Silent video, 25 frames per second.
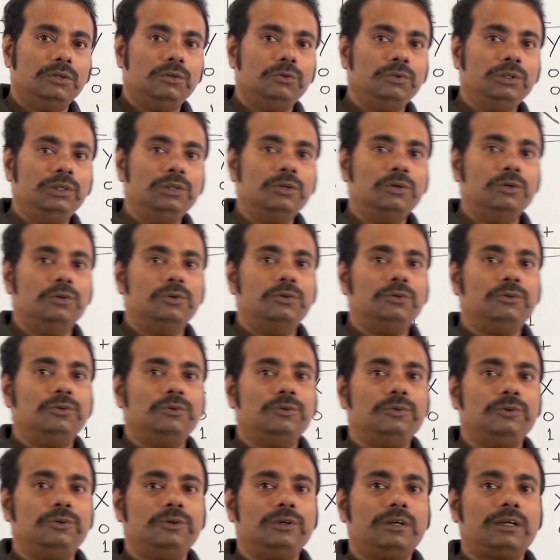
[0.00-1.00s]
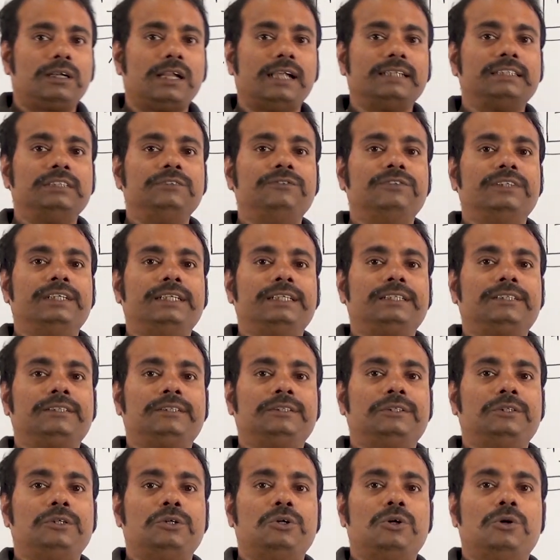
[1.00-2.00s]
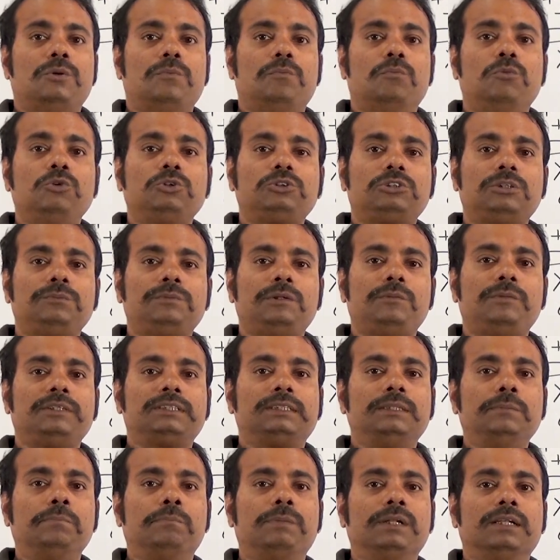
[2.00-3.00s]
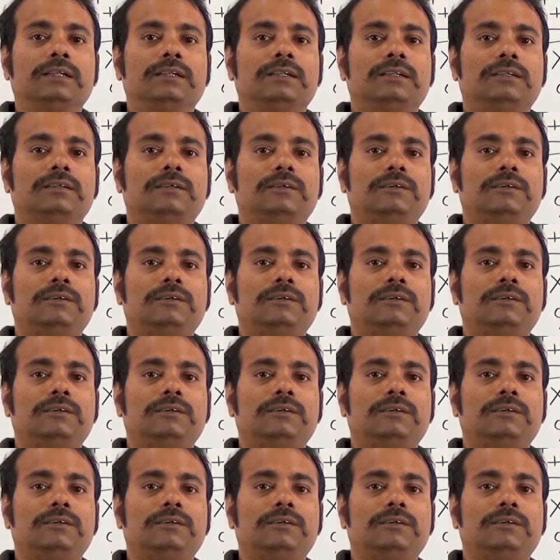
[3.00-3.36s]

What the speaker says: We know classifier. Most of them are simple.